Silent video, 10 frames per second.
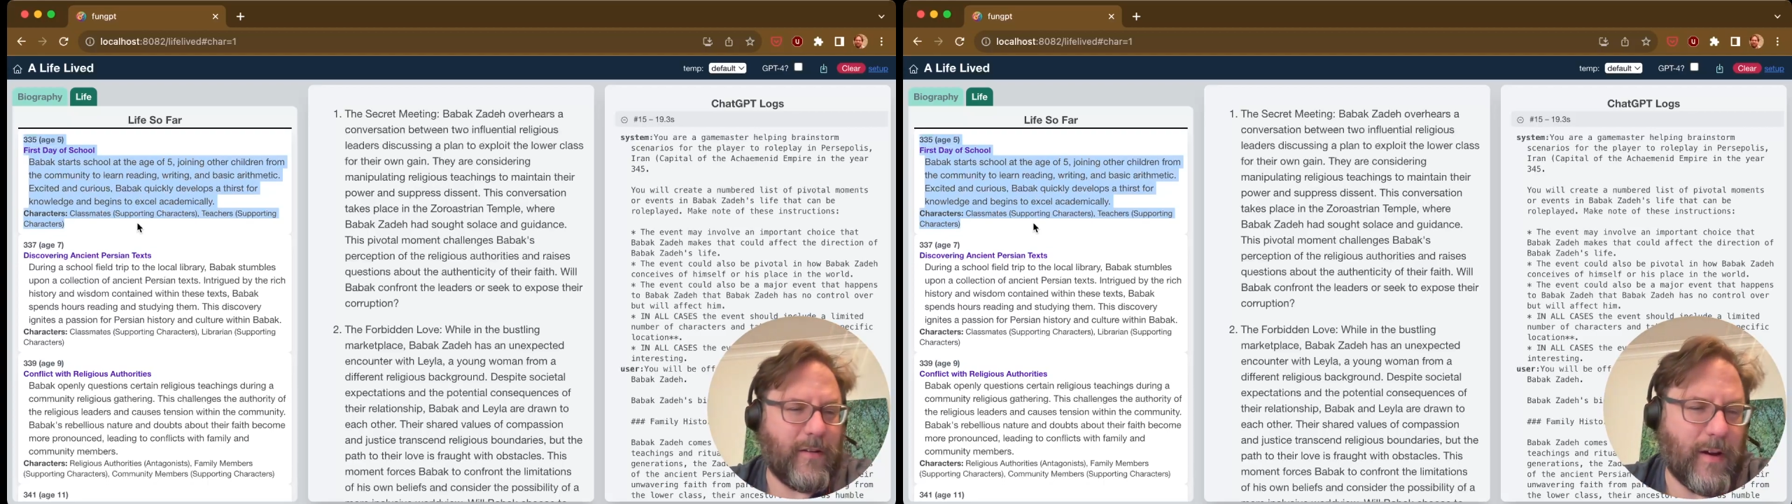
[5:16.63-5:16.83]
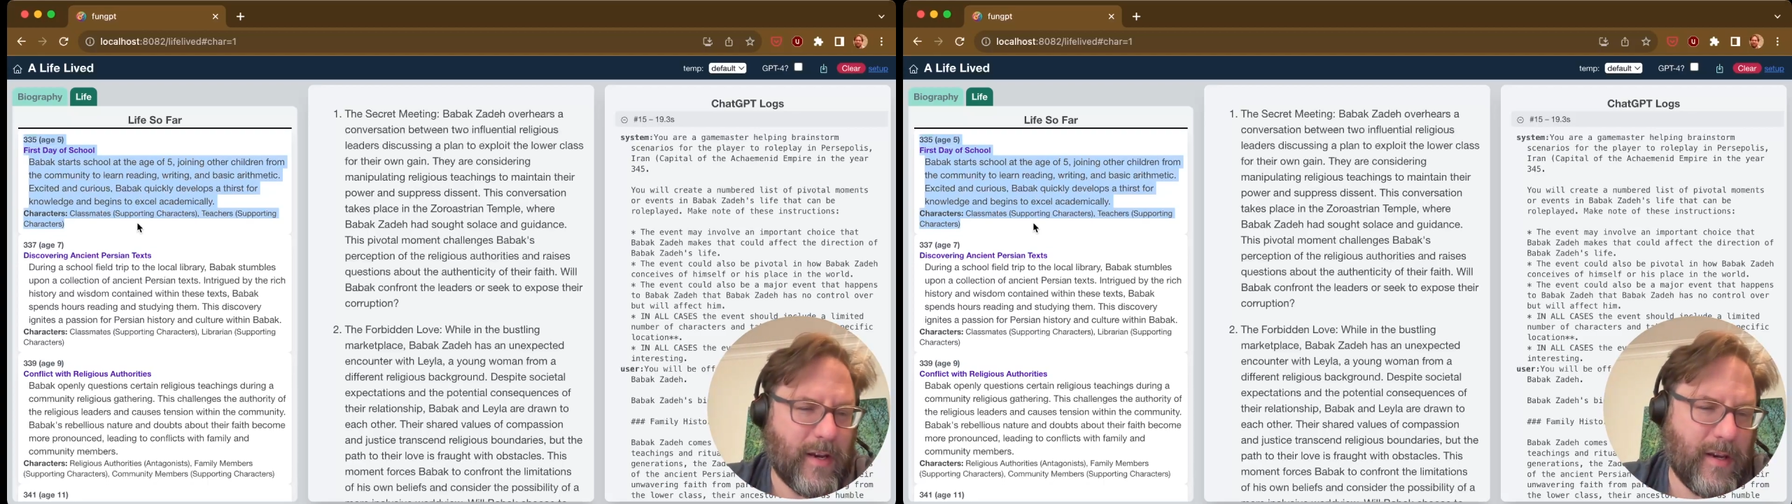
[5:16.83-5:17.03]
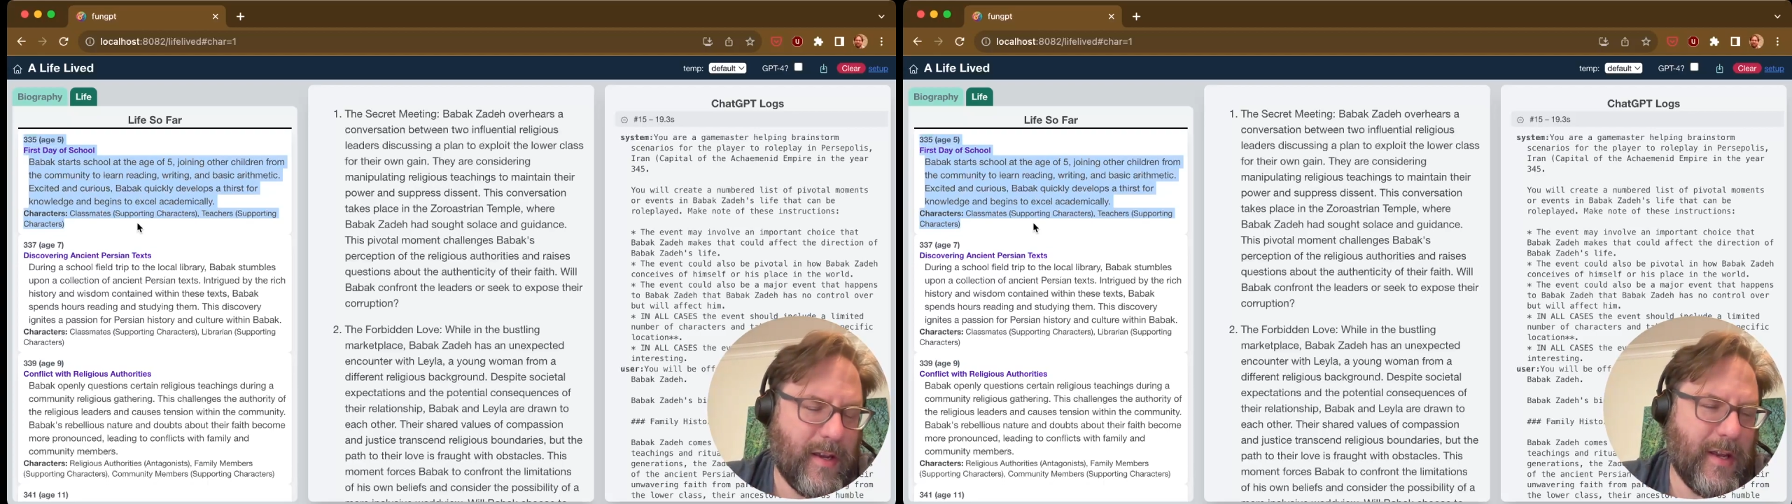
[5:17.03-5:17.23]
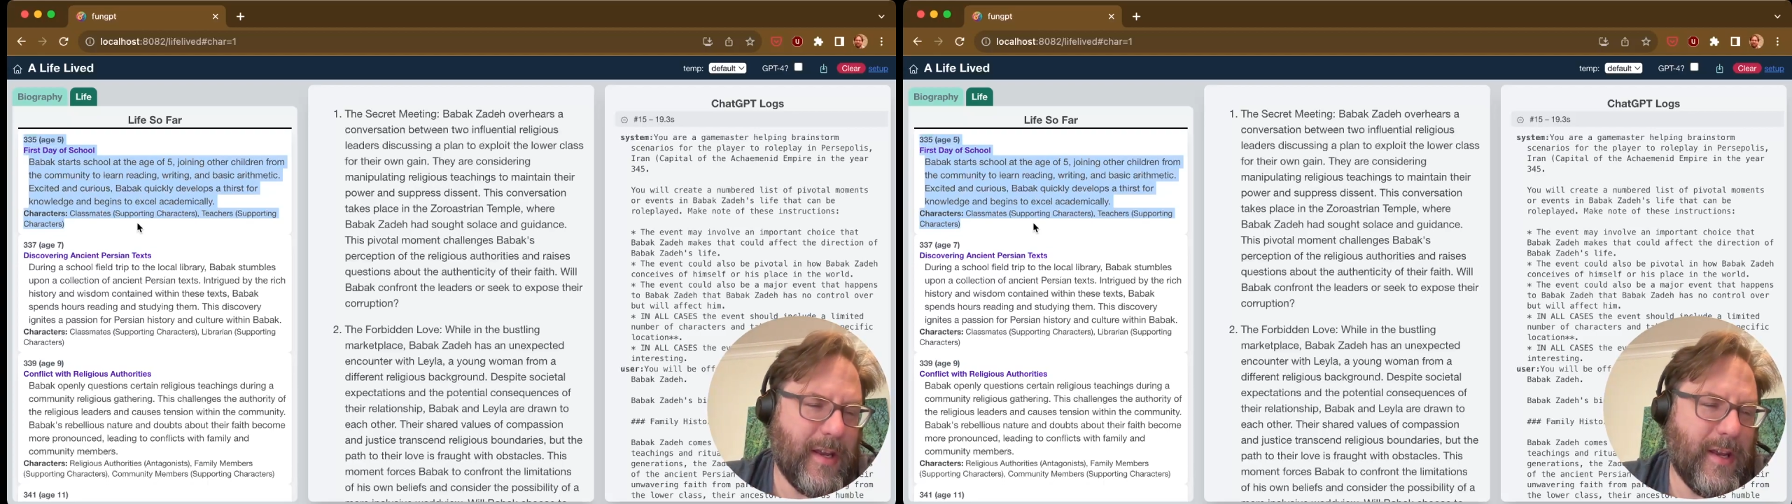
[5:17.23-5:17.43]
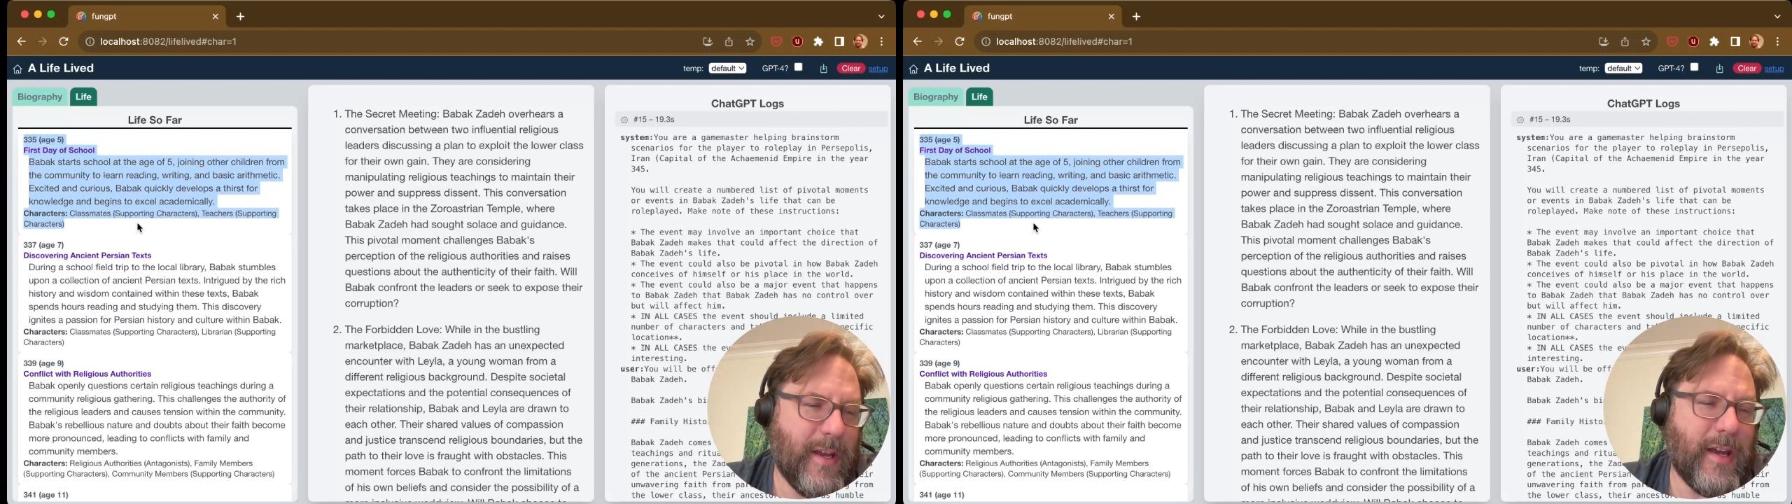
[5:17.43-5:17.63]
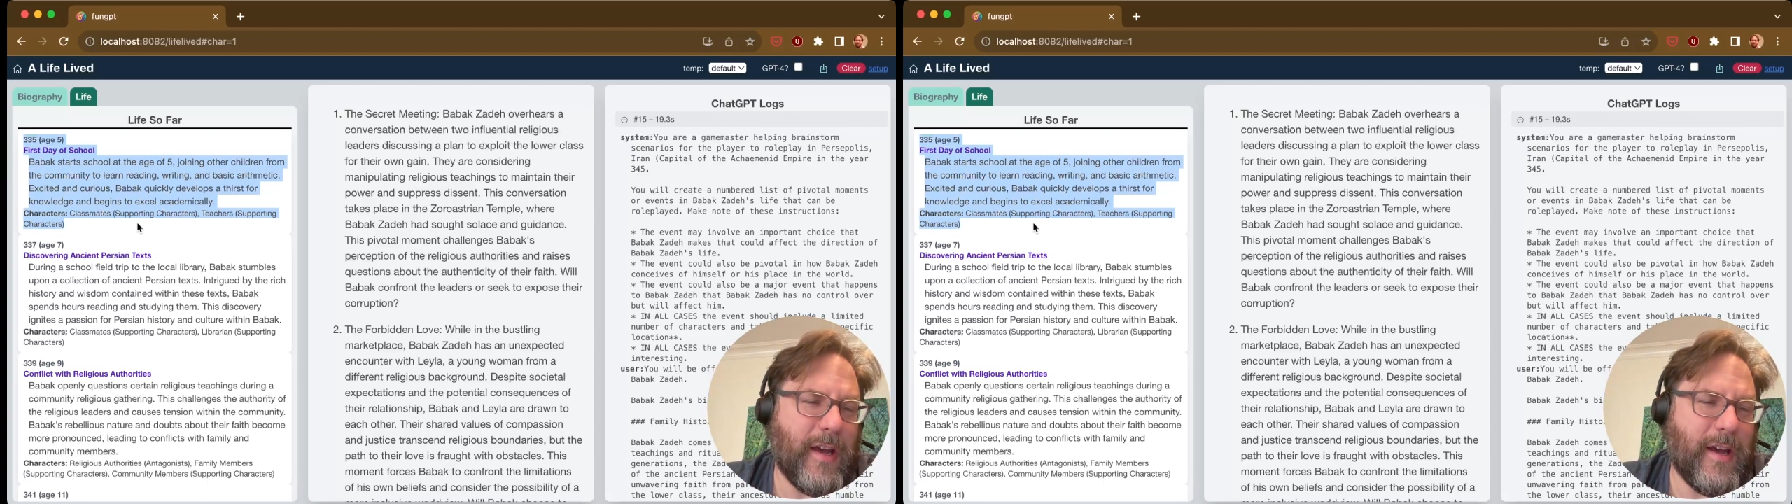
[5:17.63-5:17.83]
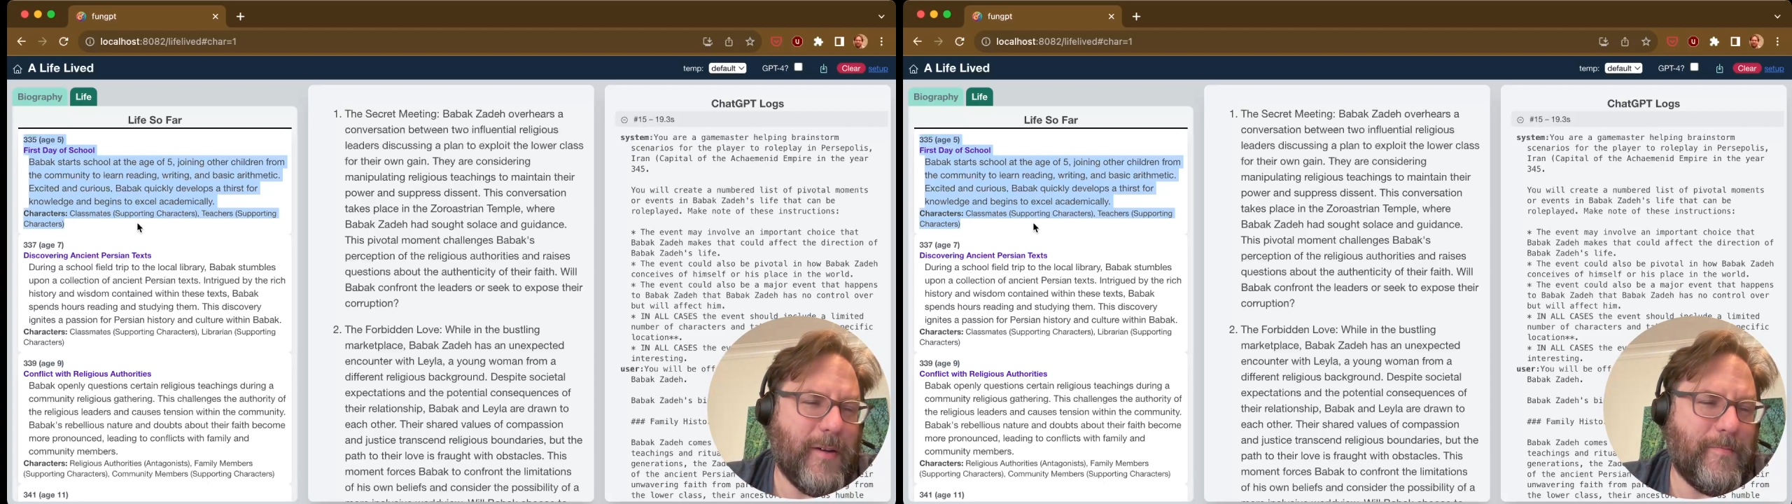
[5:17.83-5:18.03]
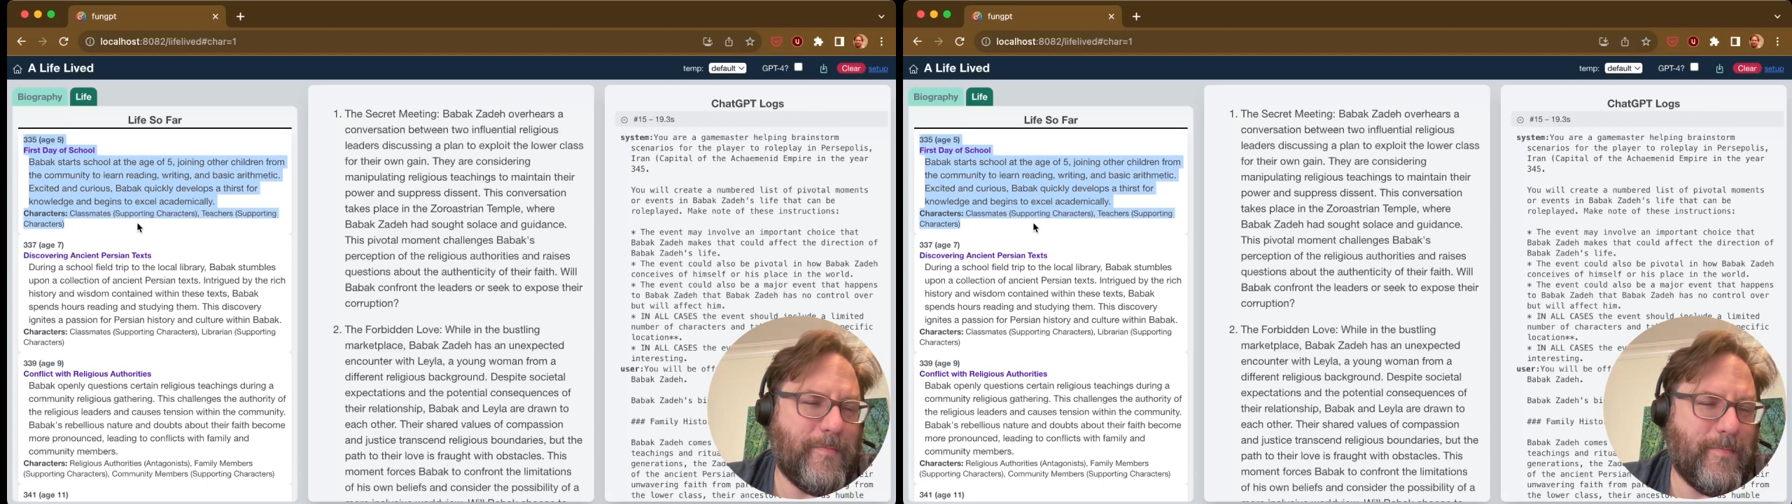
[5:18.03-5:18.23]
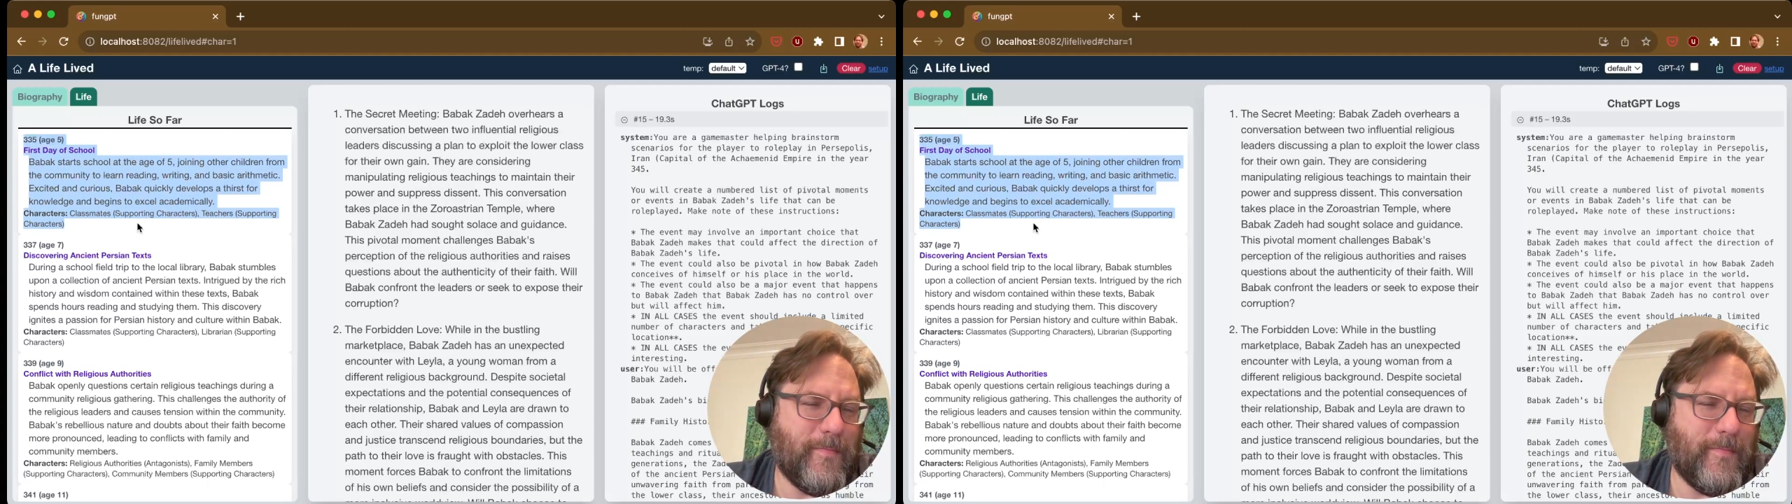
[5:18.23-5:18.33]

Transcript: right. Um,